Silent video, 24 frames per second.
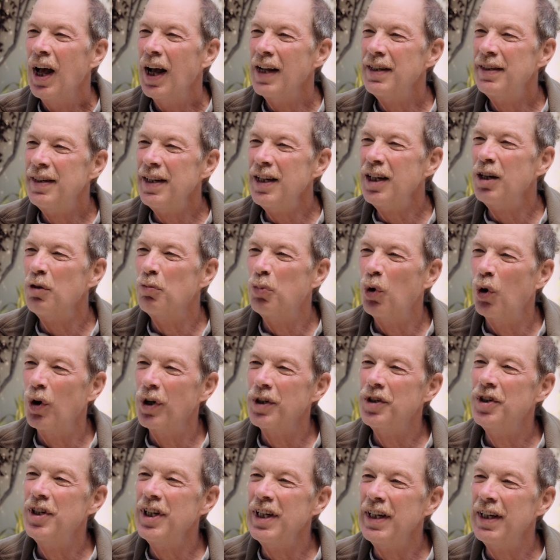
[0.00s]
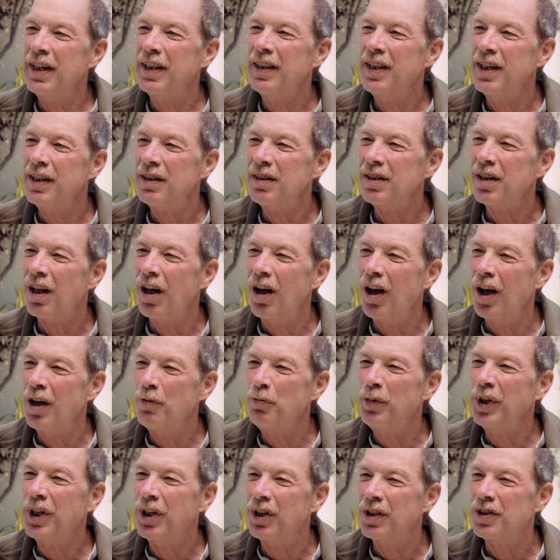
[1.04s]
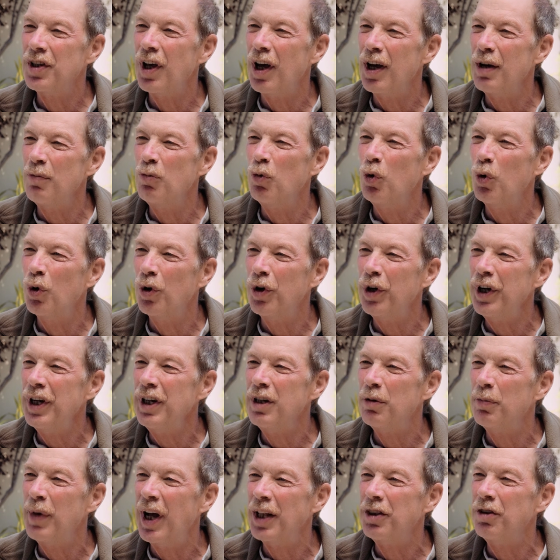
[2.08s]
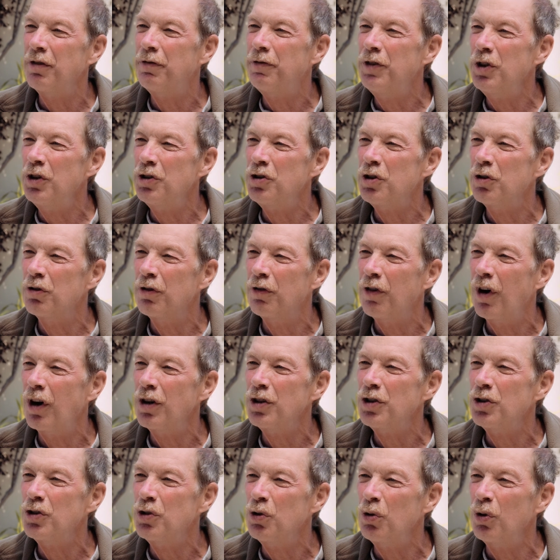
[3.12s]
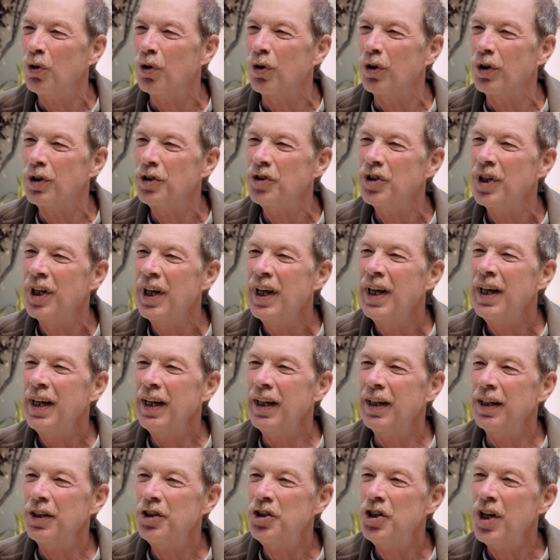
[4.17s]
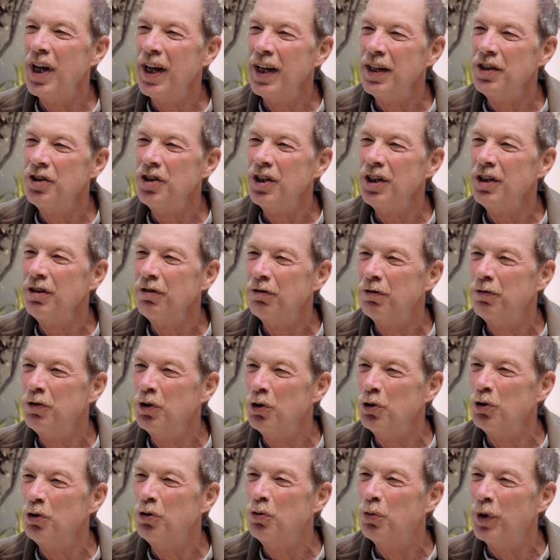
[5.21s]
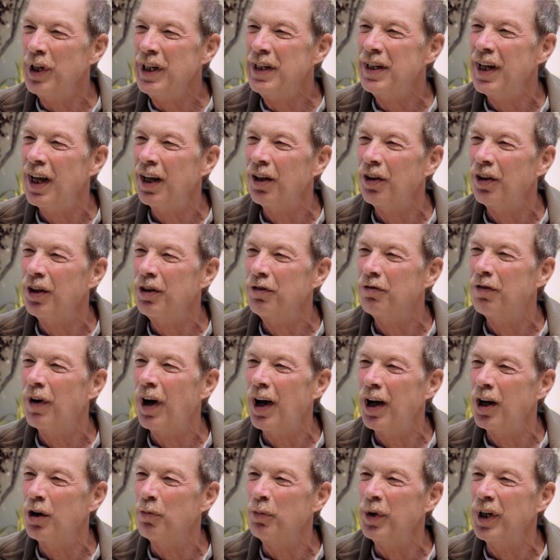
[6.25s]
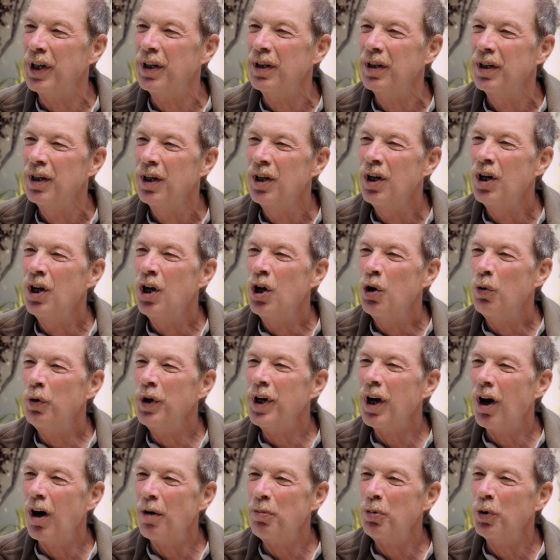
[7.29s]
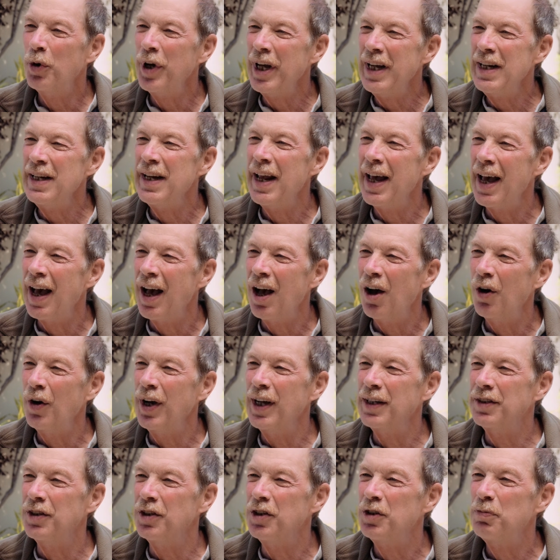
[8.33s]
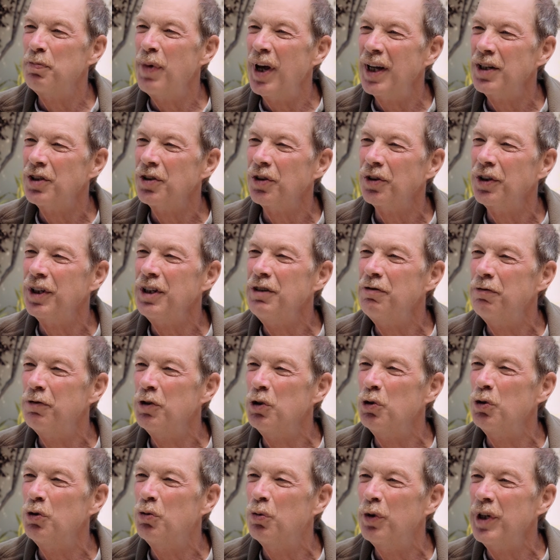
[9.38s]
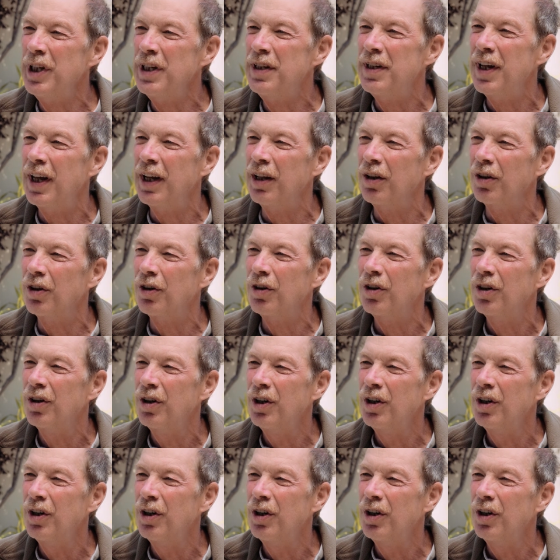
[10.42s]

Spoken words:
I seek a board seat at this time because I am worried about the future of our stores in a changing food retail environment. We operate now as a specialty food retailer.